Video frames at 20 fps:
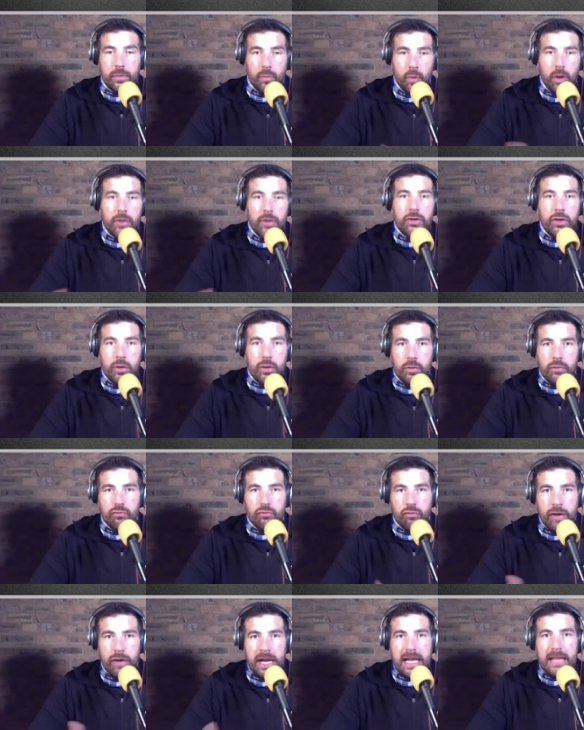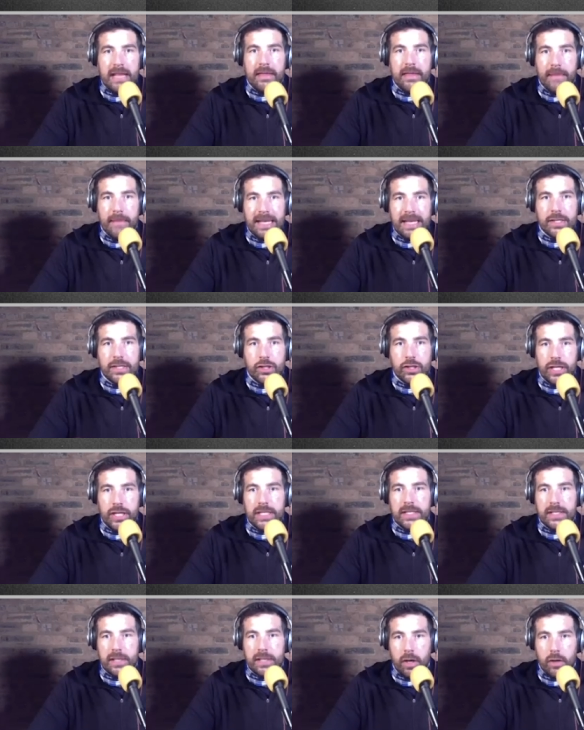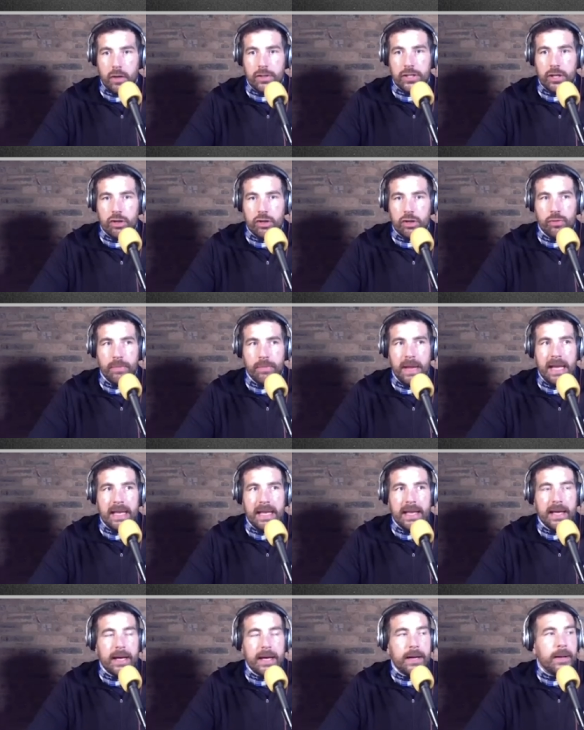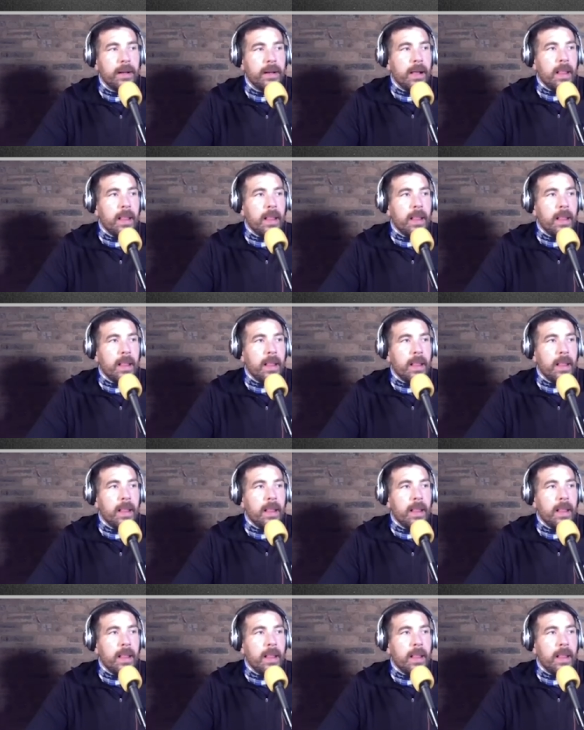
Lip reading: one, you'd read the messages on social media.